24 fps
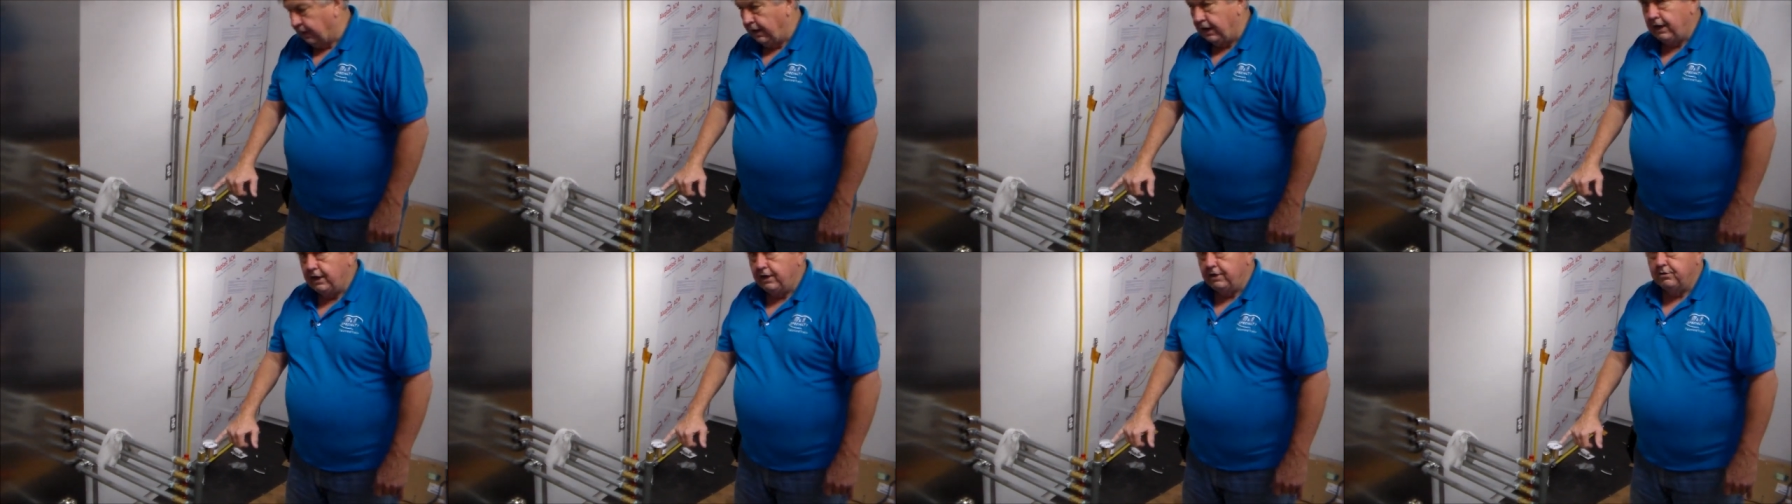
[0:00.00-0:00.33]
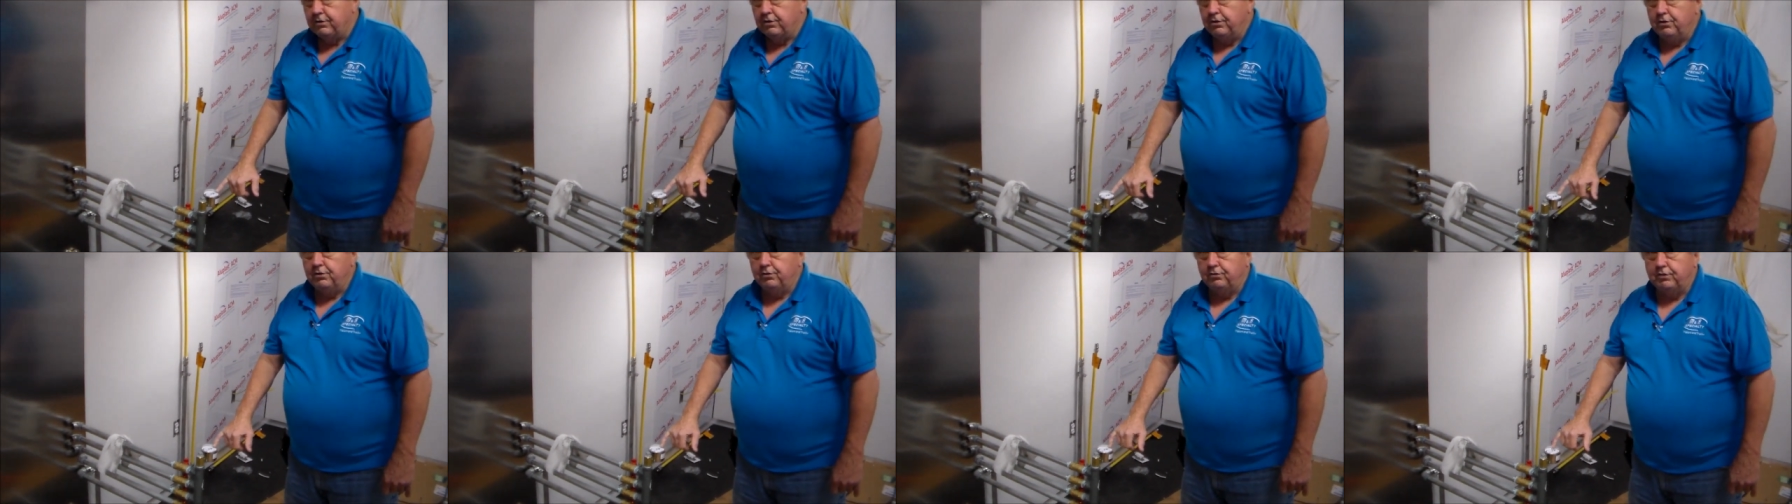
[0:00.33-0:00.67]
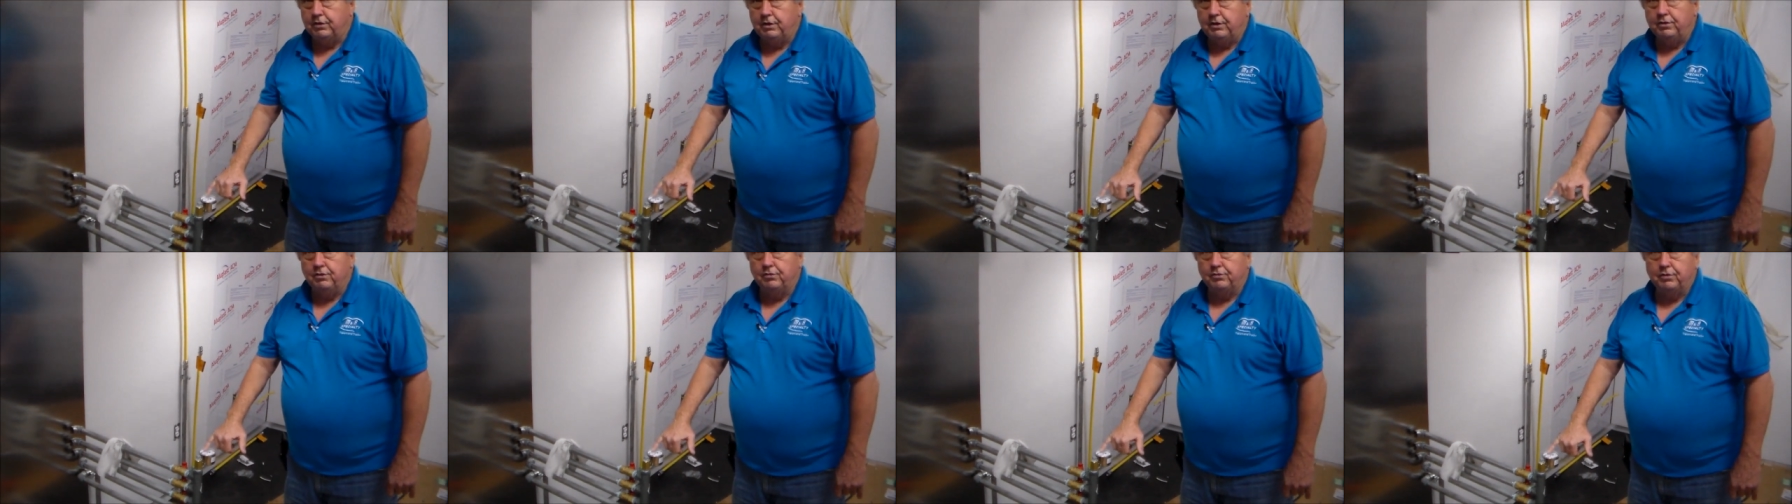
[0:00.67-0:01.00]
gauge and you
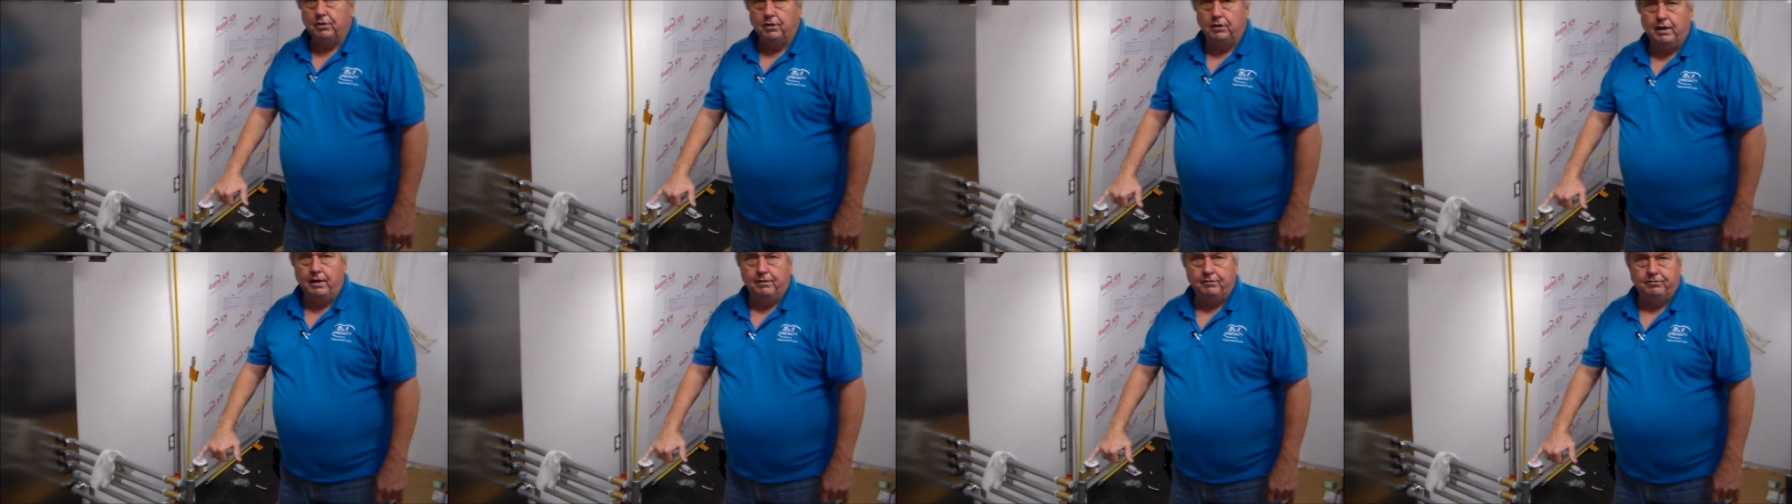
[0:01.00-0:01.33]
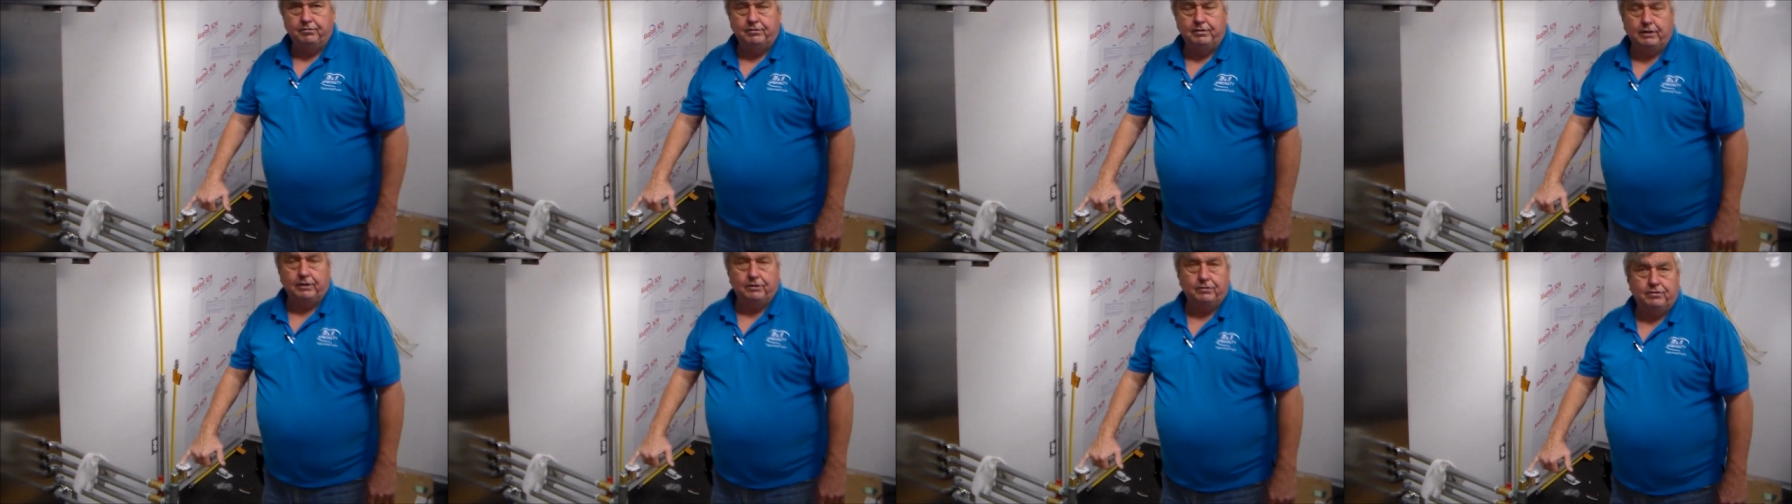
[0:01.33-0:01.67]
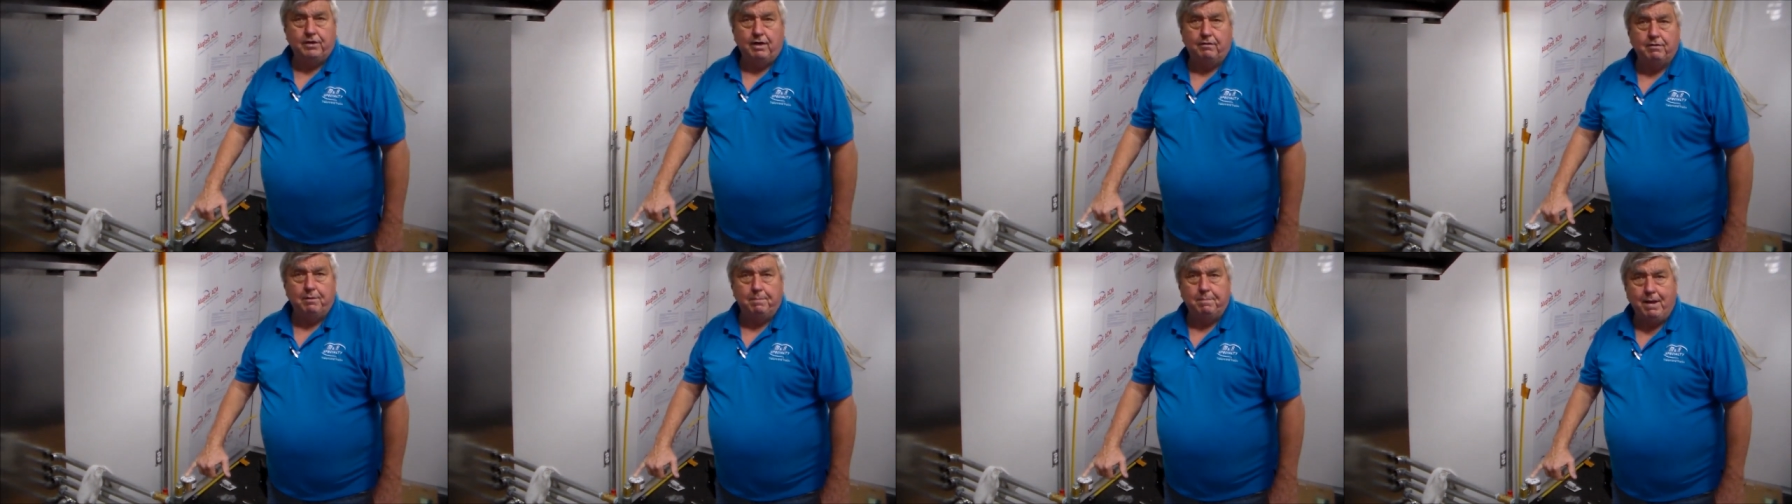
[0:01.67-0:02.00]
see you still have six,
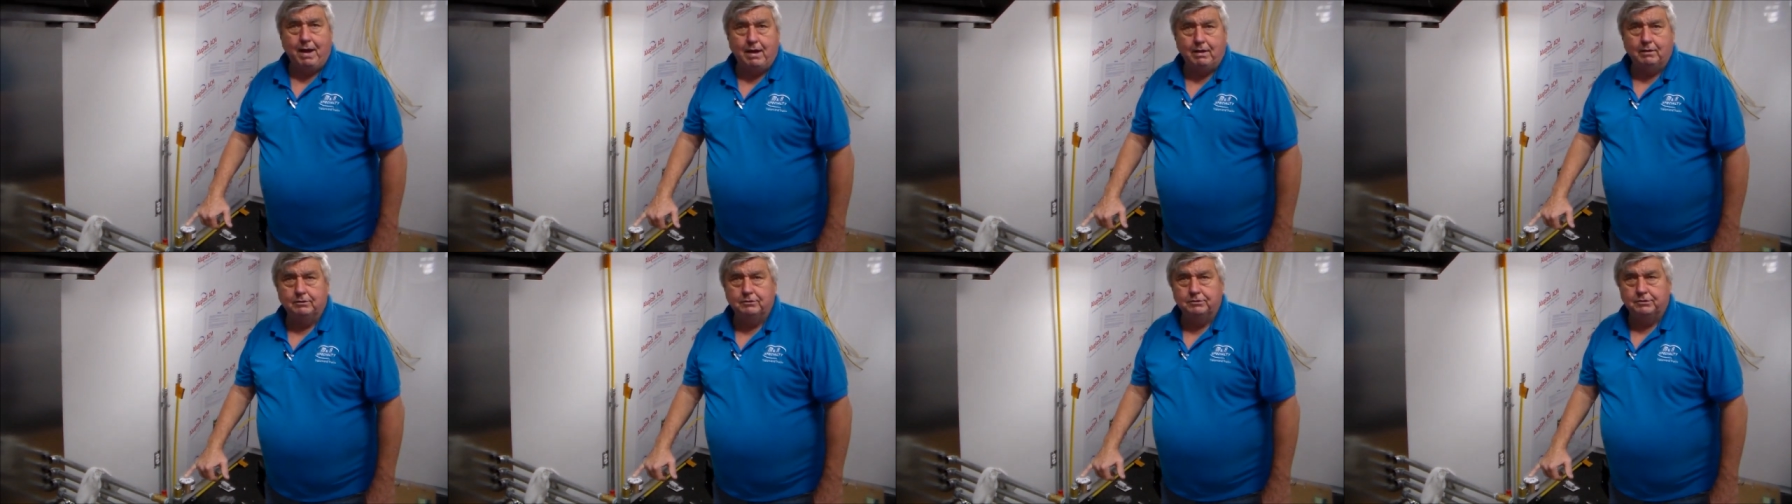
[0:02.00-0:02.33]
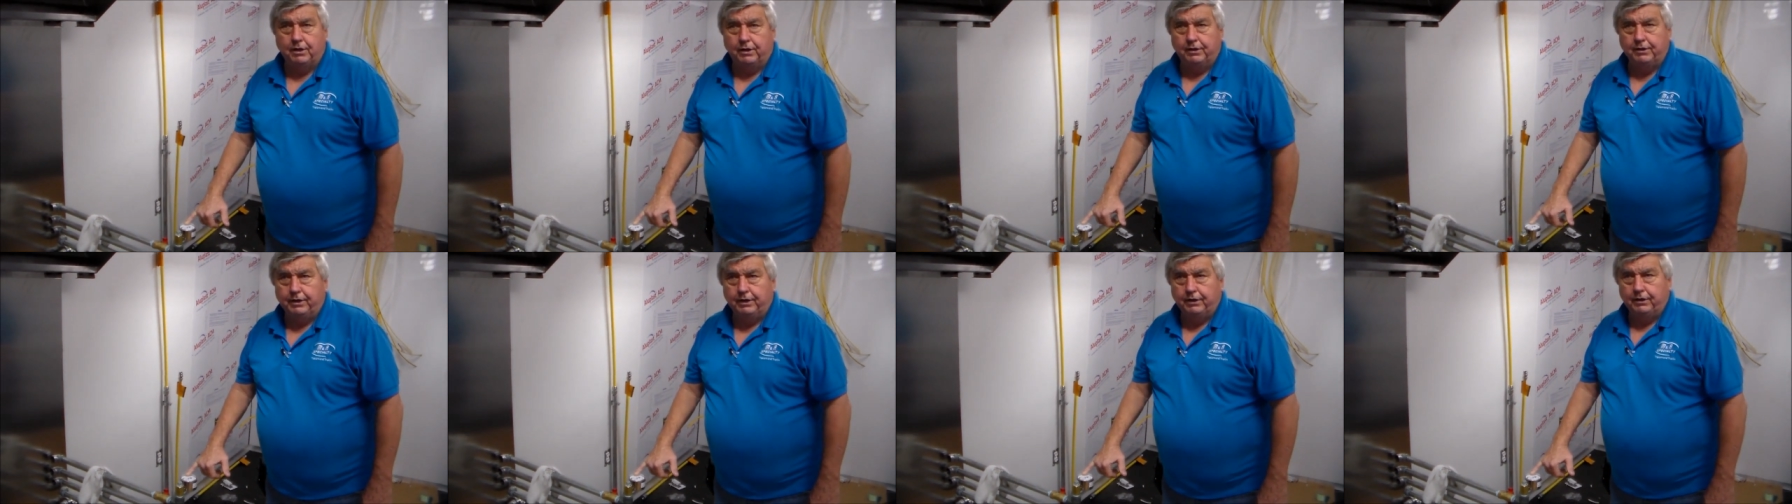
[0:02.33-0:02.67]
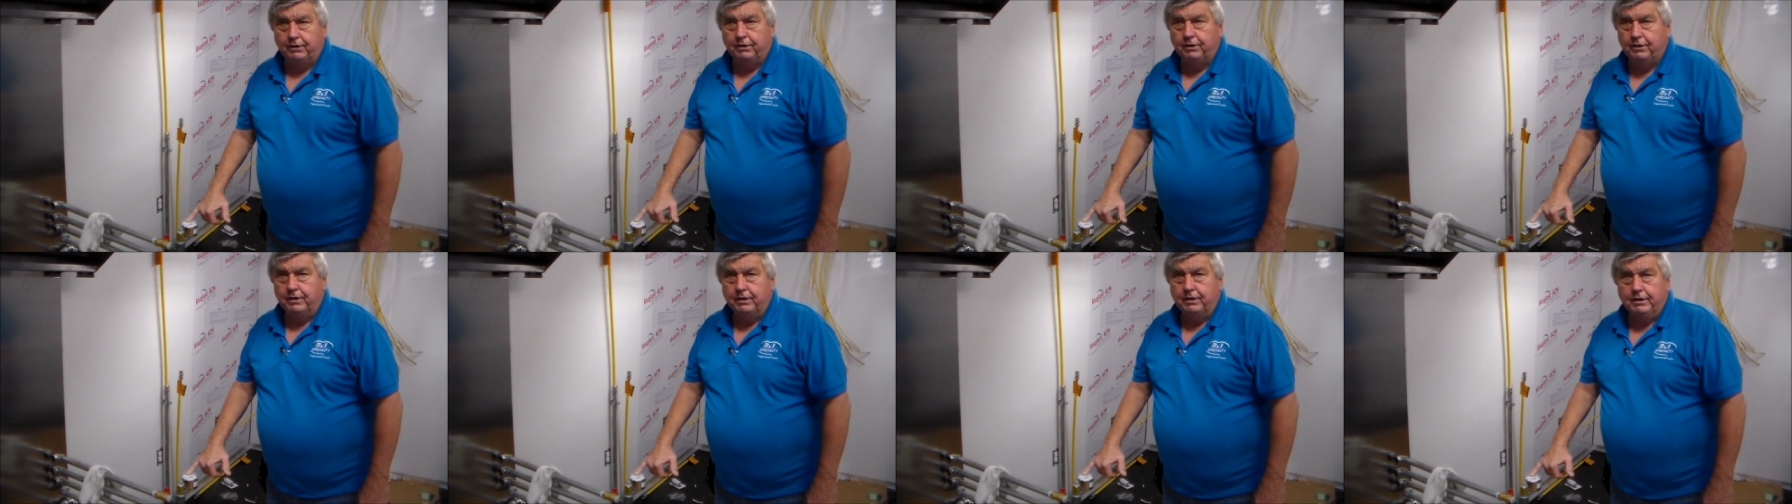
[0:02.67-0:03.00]
seven pounds on
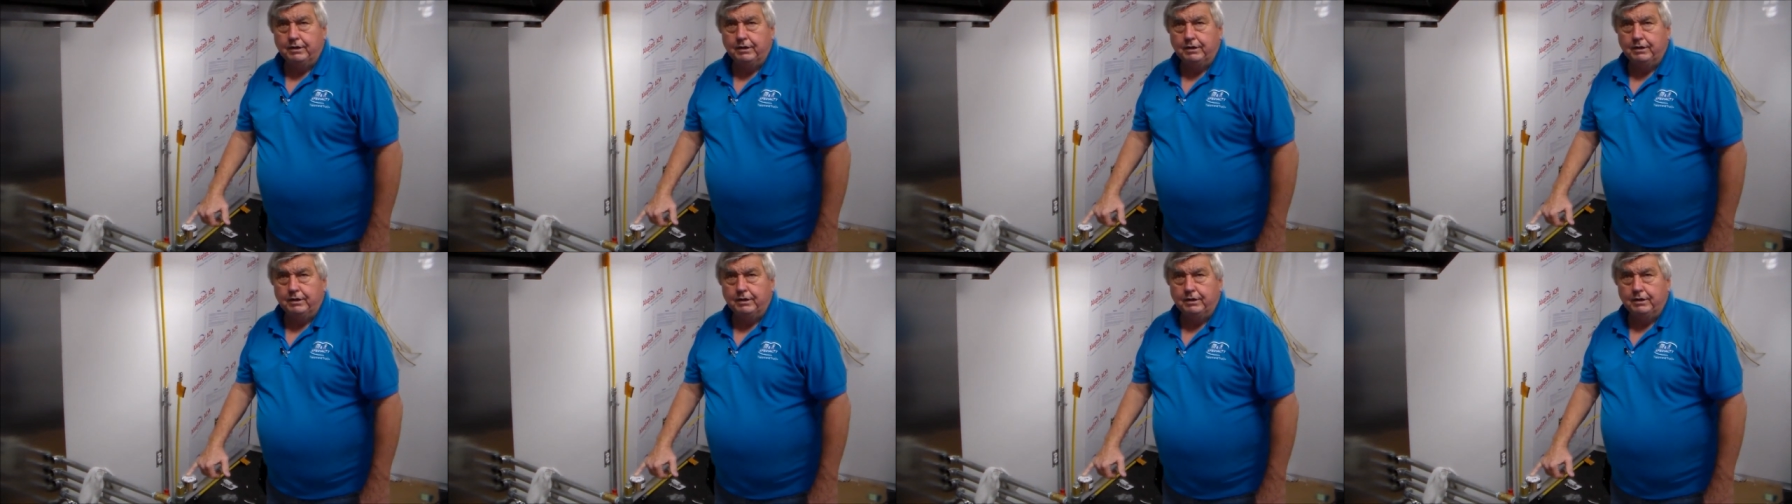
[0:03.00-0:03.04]
there,